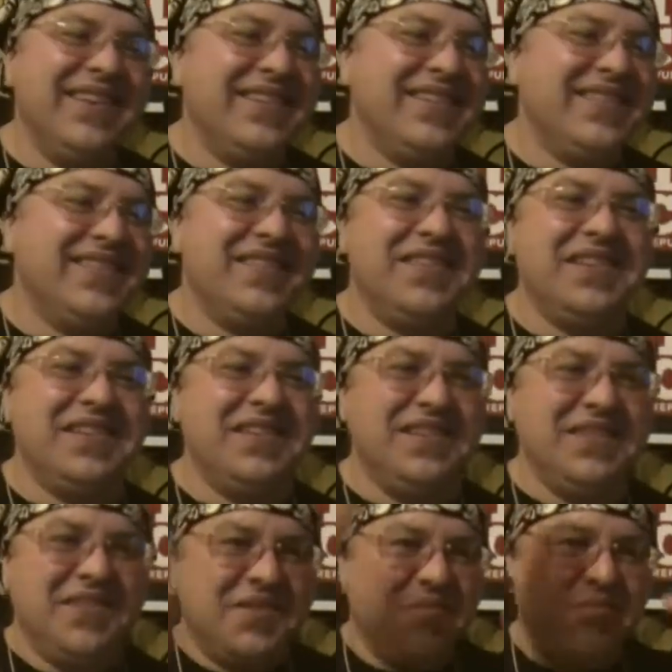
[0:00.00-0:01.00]
Is
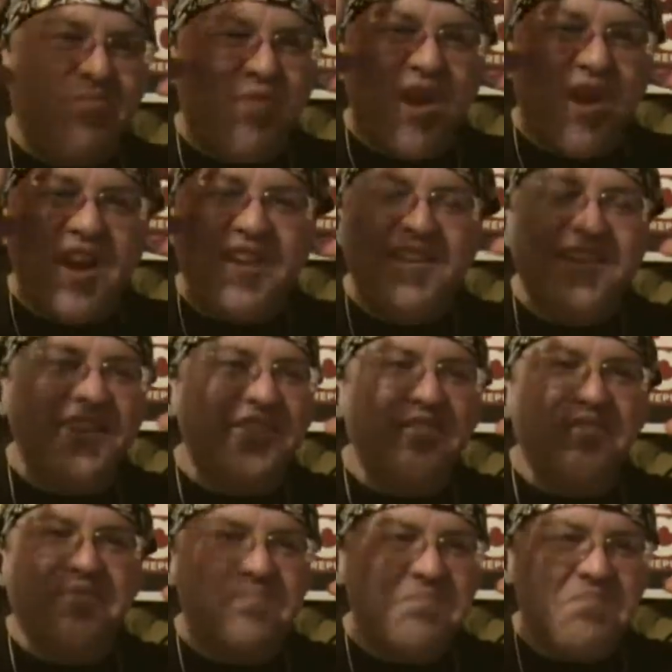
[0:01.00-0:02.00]
the
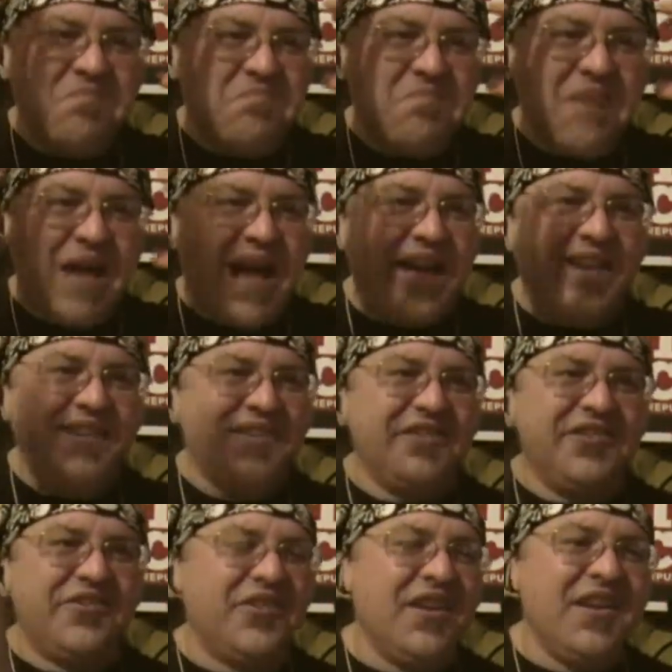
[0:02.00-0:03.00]
brainless,
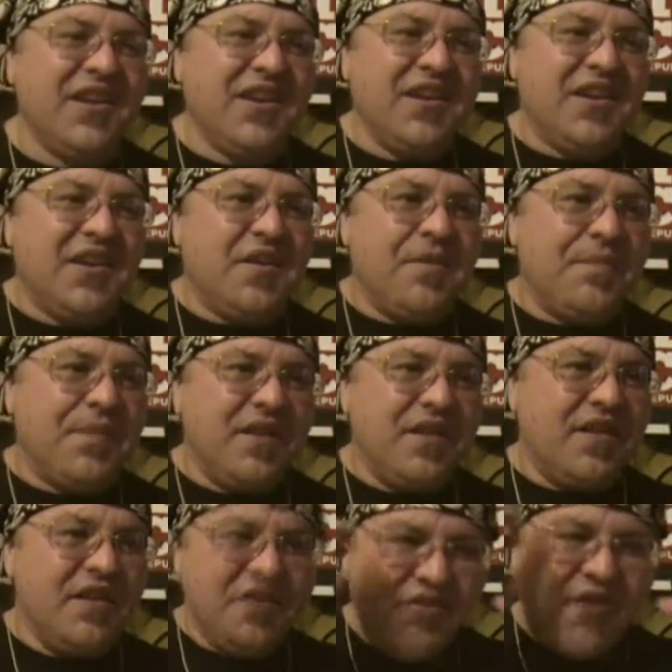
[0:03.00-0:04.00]
mindless,
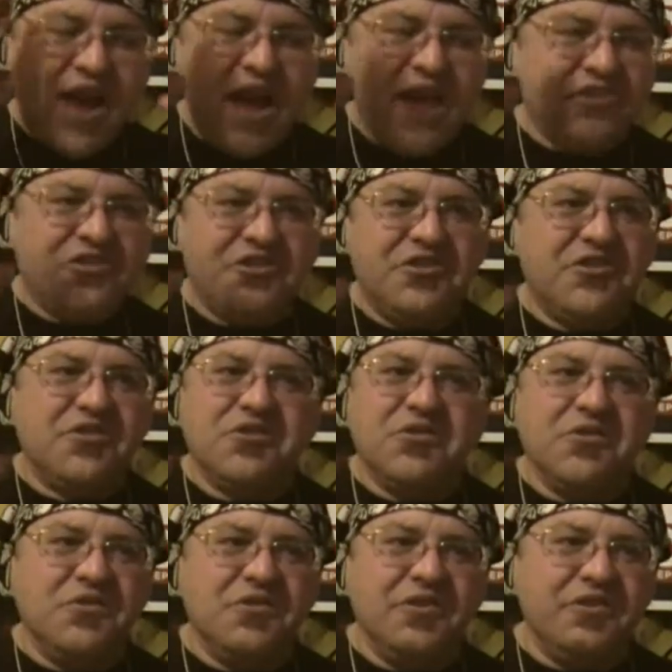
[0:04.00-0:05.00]

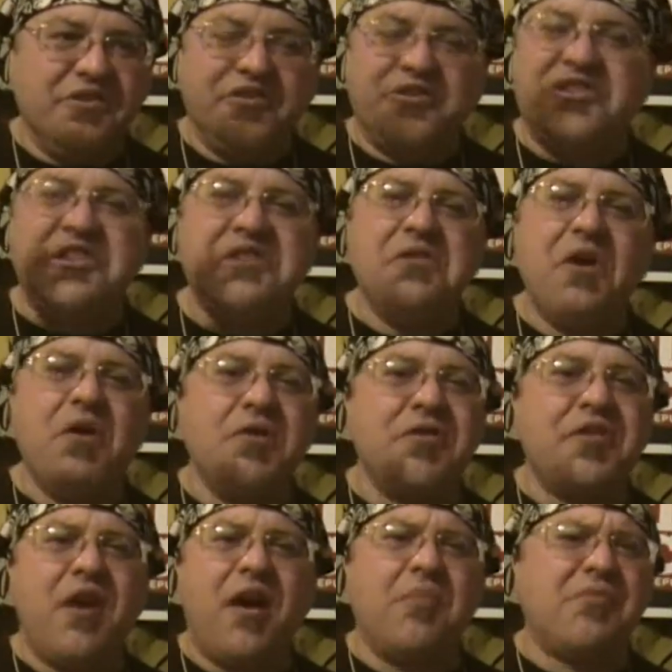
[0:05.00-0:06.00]
irrational, zero
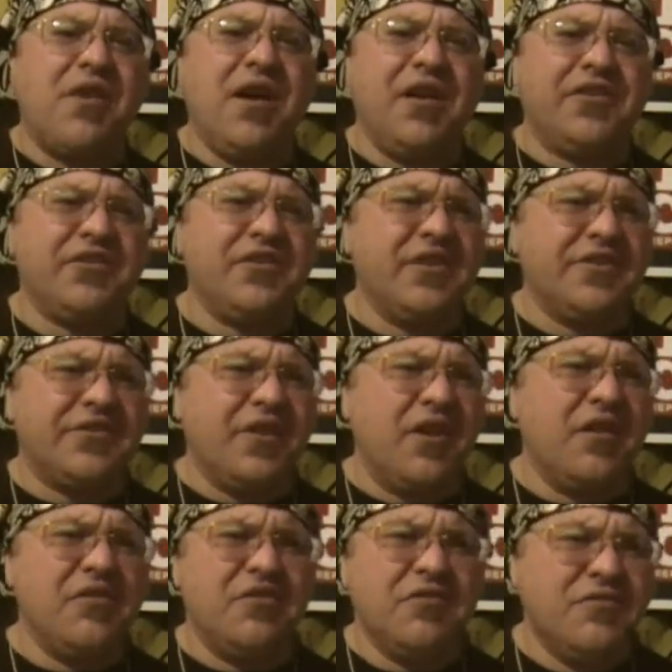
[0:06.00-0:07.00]
thought process
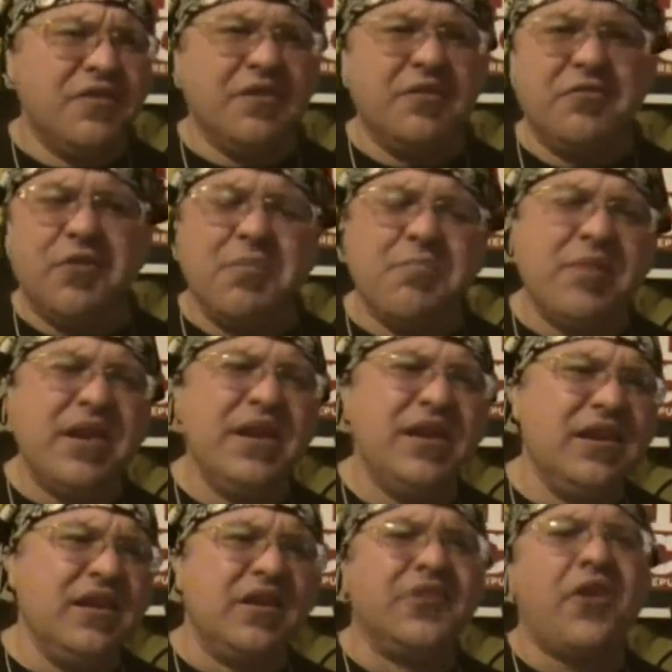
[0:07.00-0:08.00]
other than
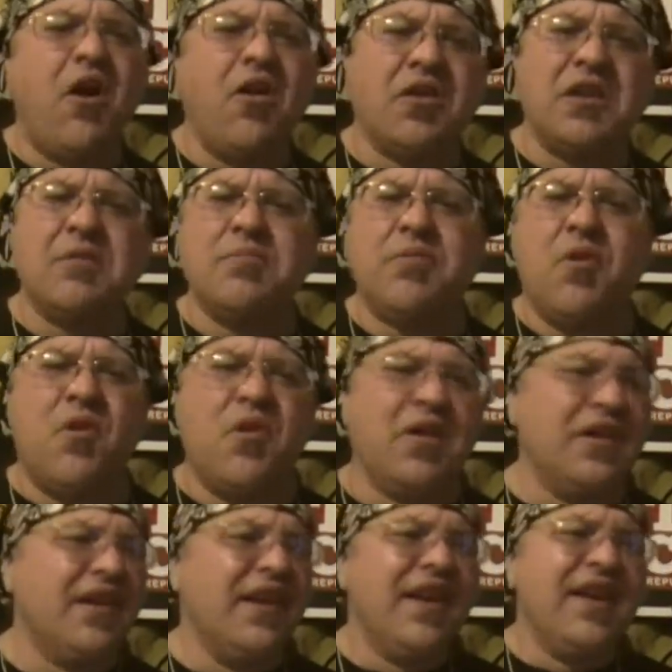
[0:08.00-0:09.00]
repeating a talking
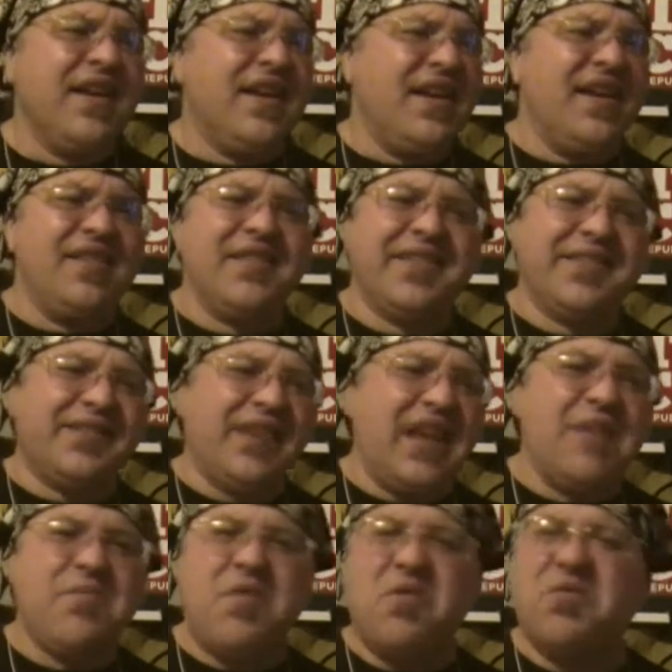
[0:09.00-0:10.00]
point and the
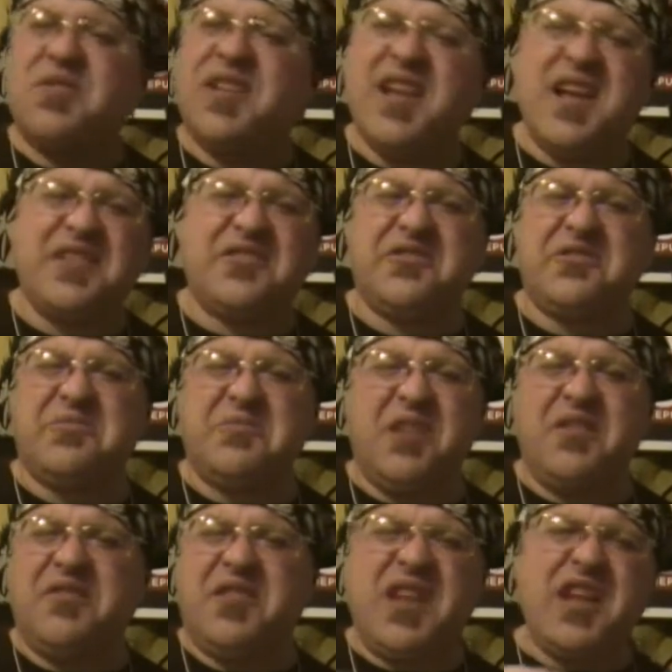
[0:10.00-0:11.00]
same old
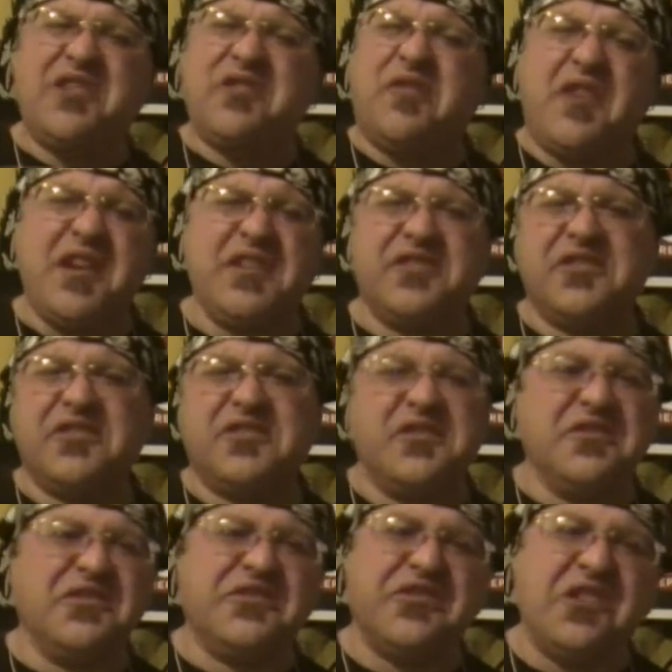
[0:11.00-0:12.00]
catchphrases
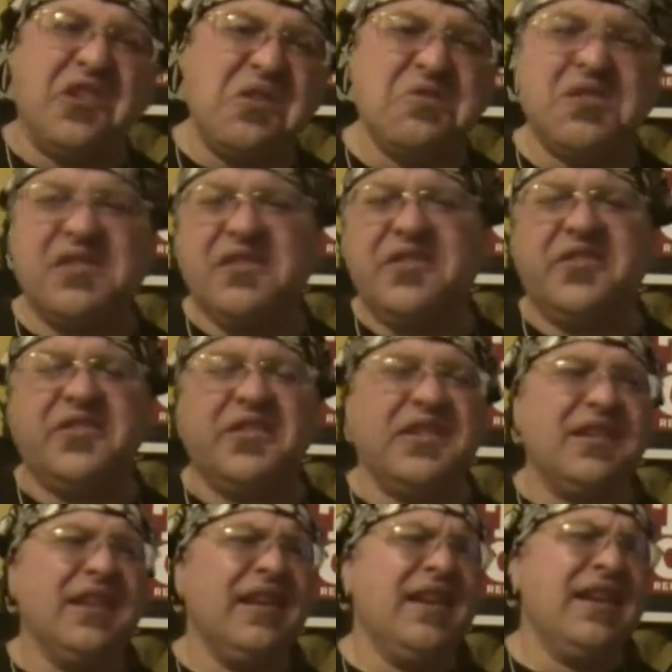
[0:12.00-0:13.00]
and slogans
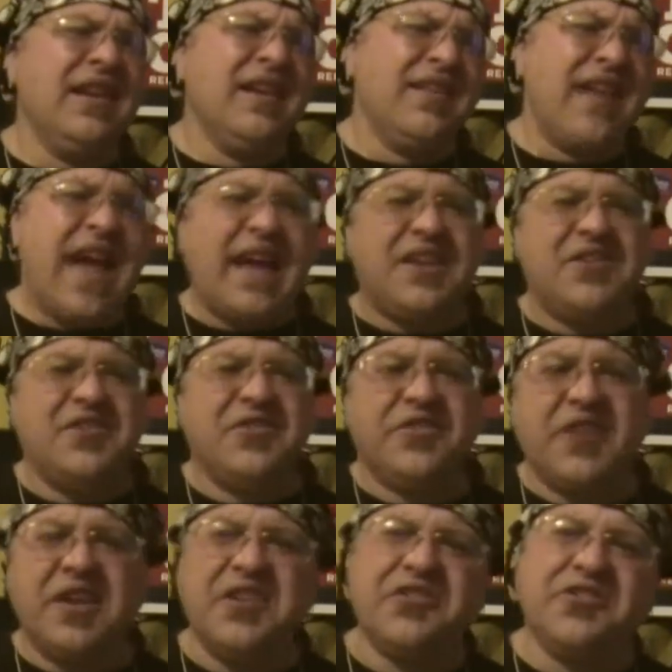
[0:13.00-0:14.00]
and
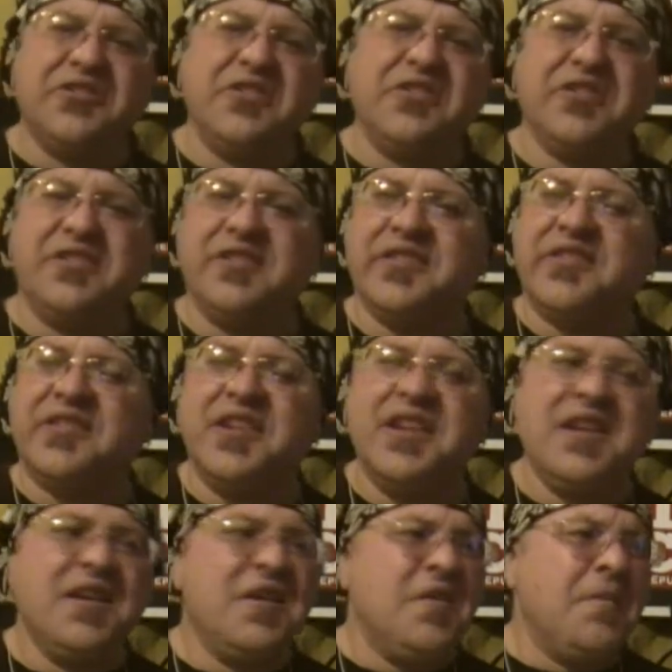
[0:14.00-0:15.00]
accusations and just,
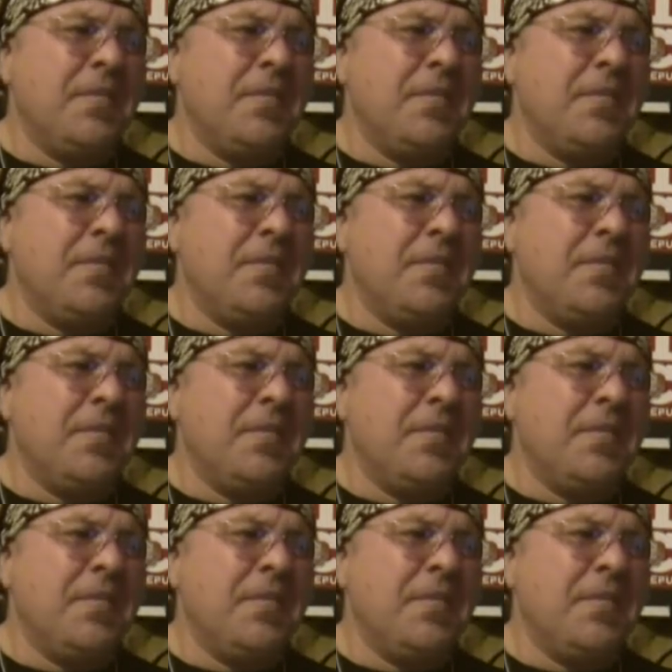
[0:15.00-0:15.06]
